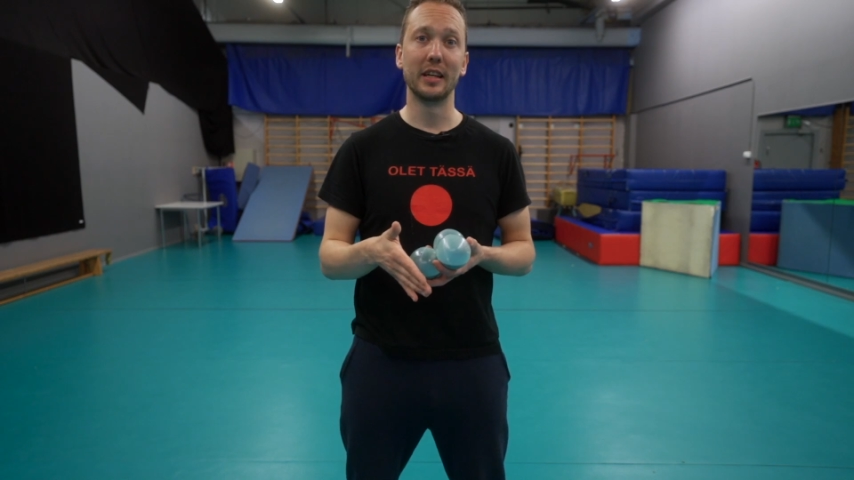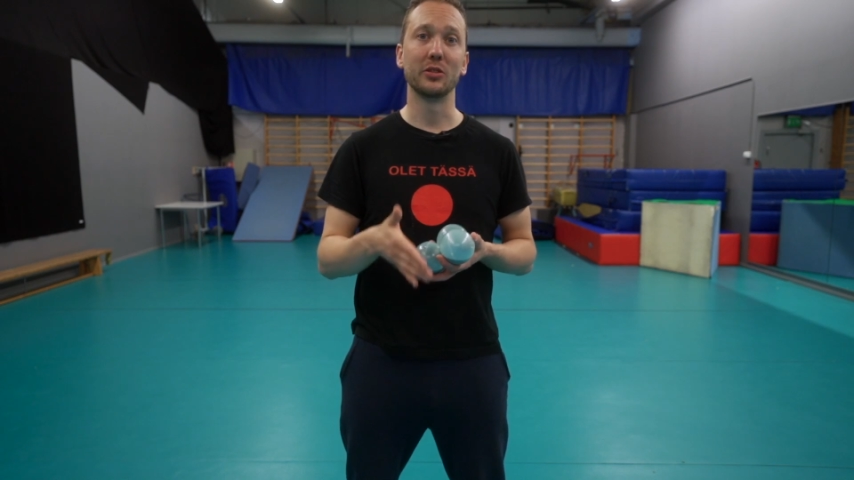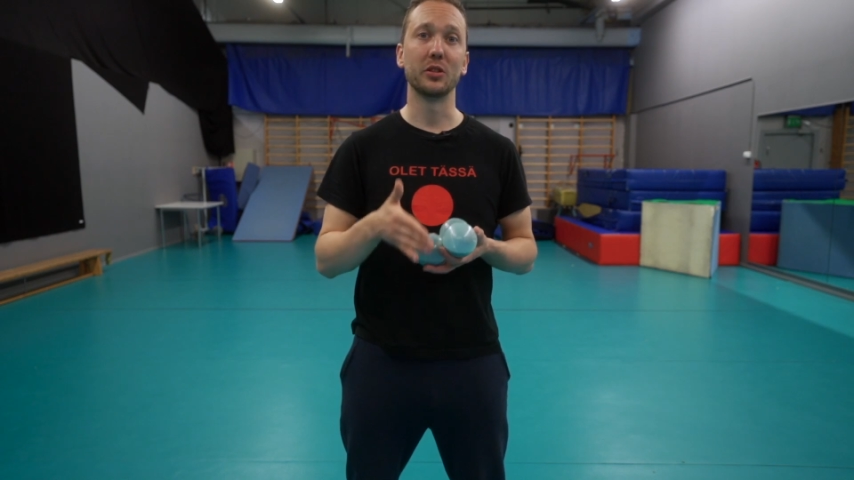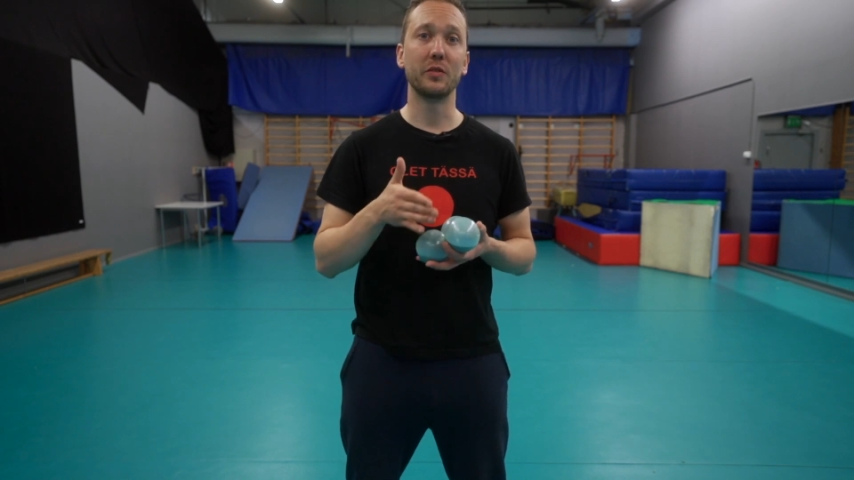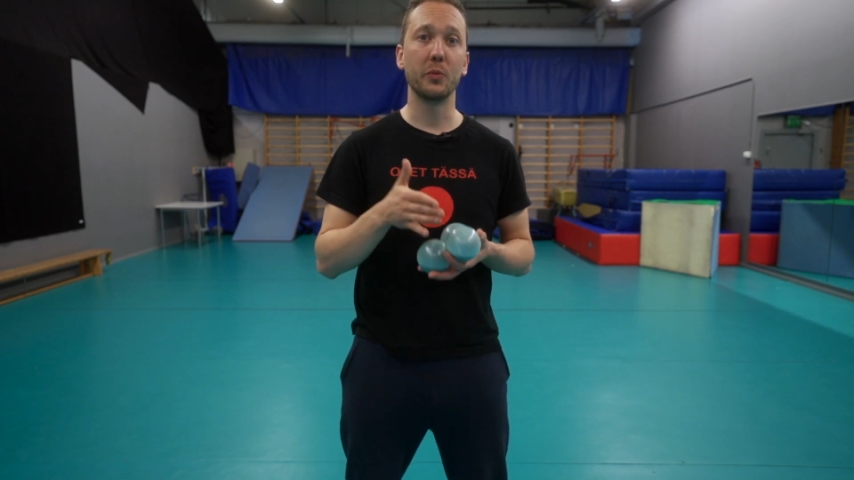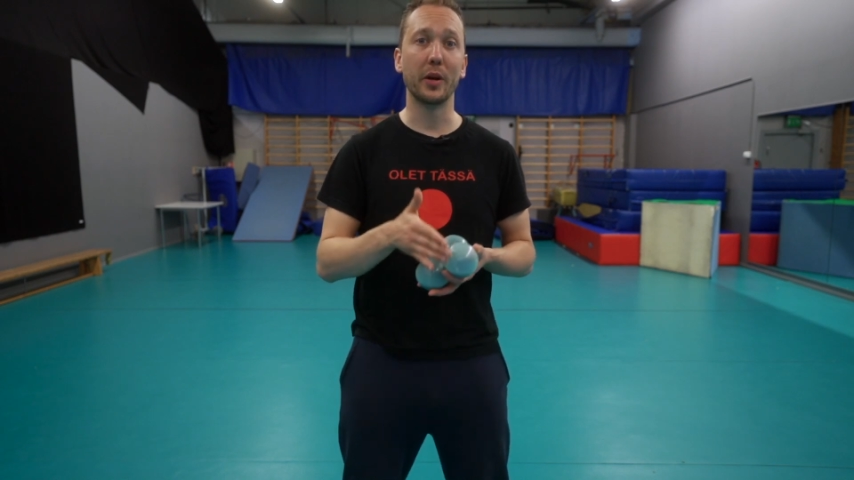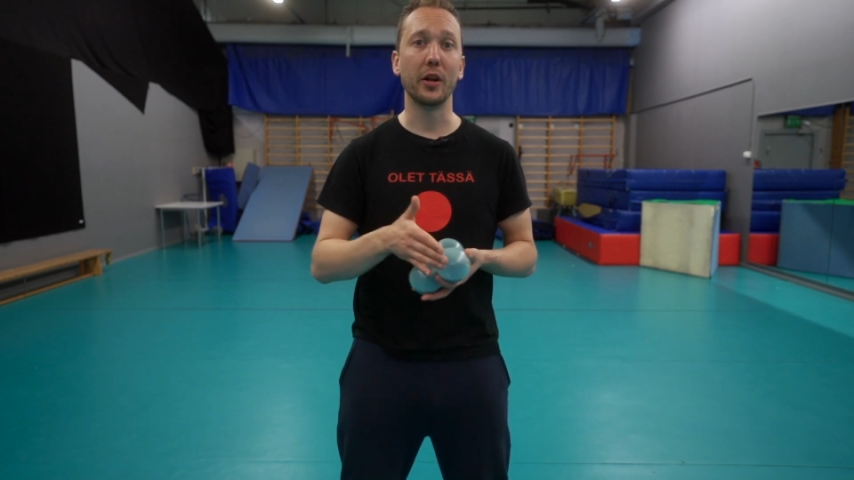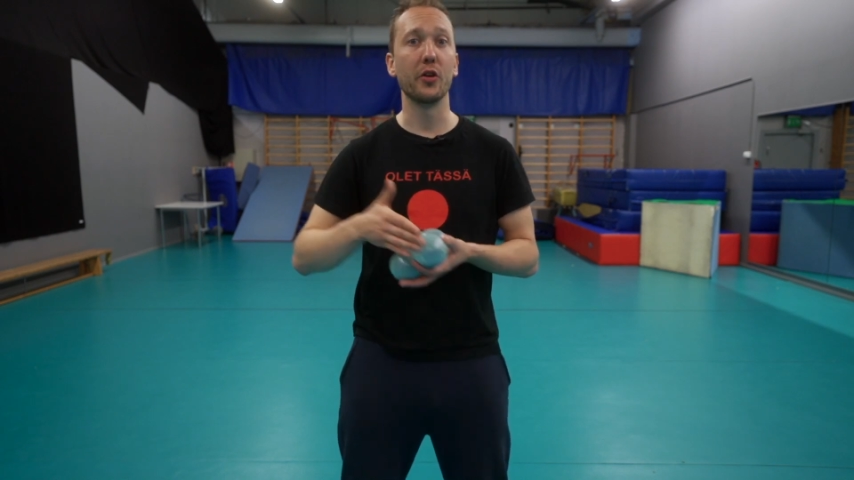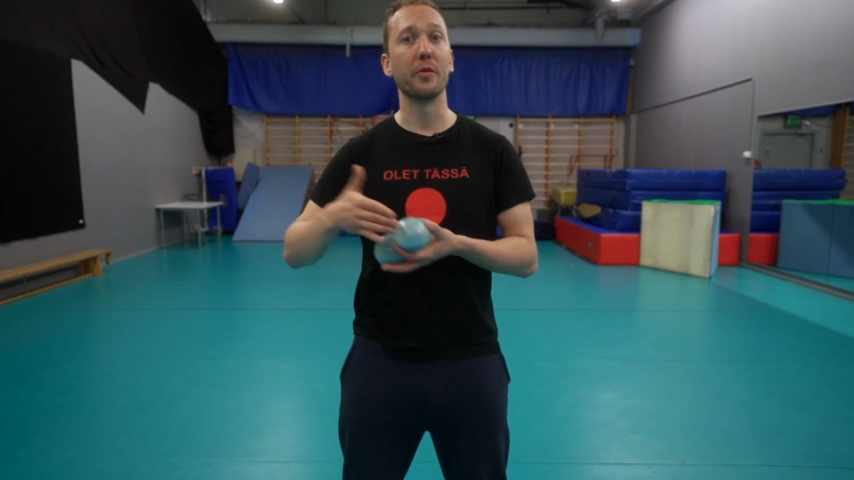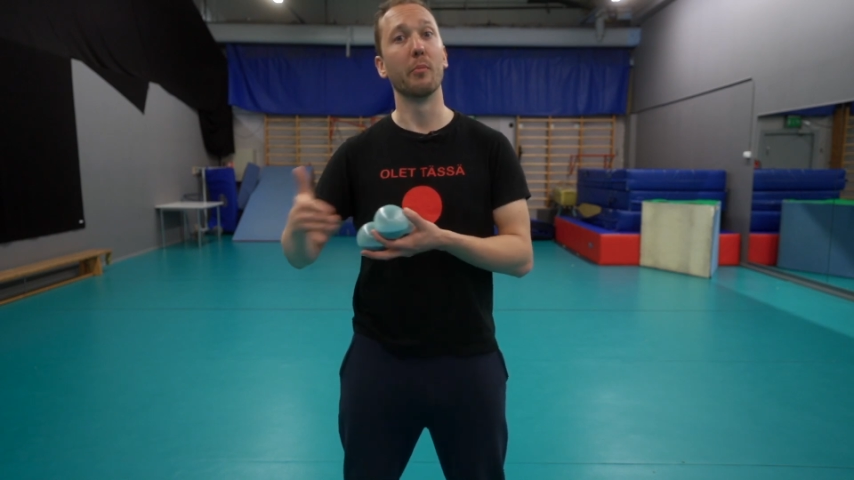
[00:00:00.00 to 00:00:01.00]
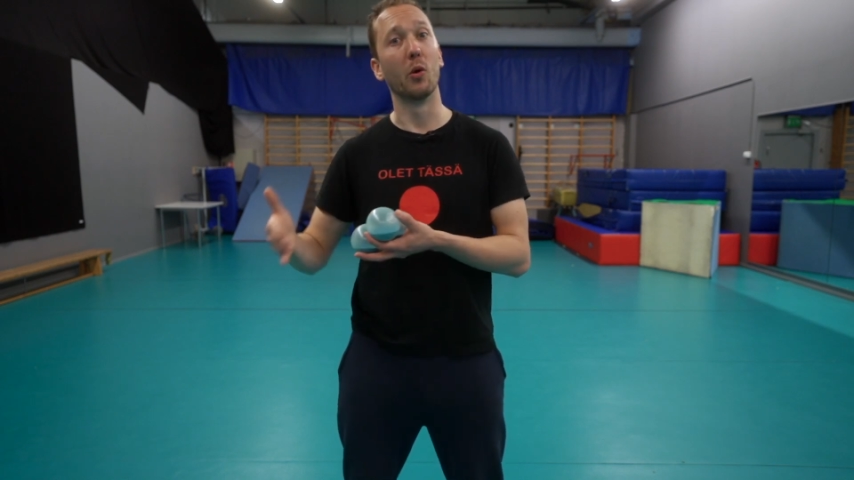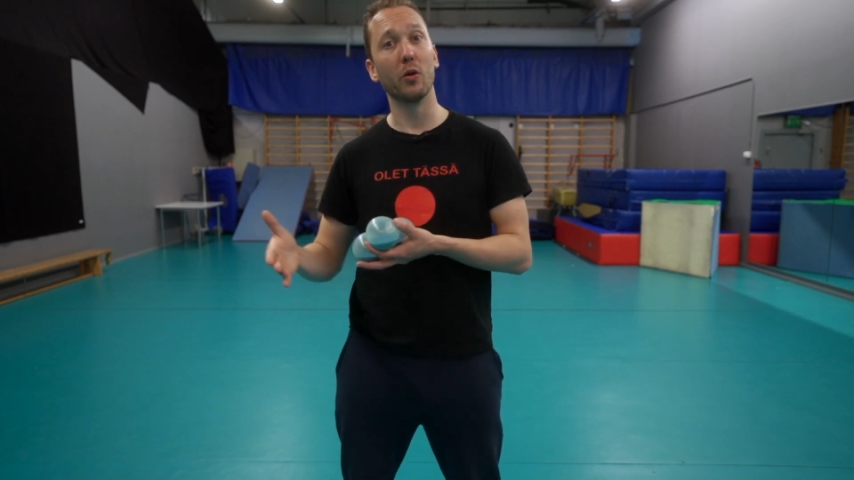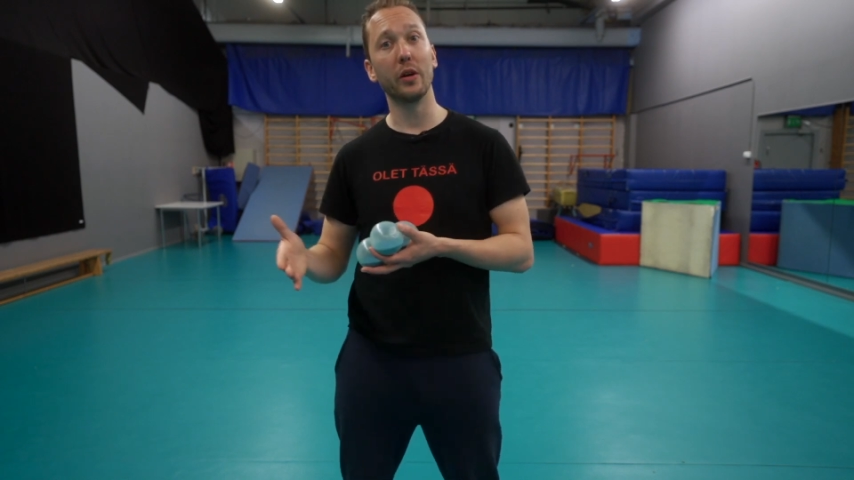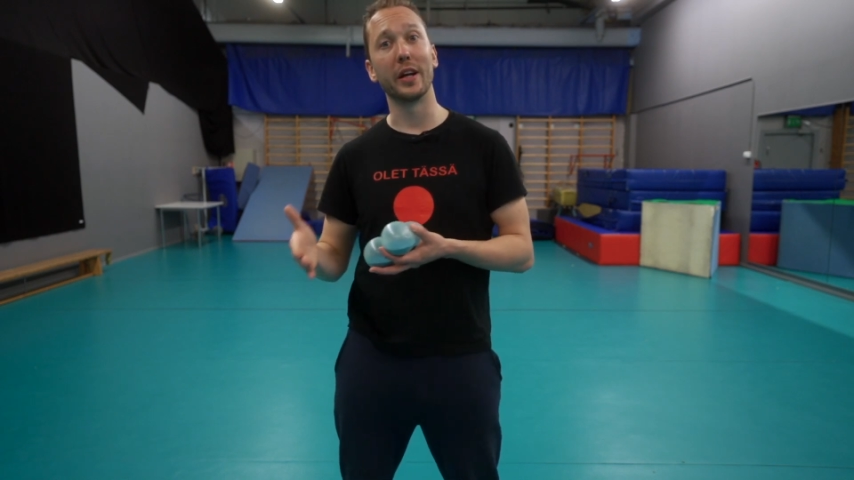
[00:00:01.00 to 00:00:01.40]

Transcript: So if you want to learn more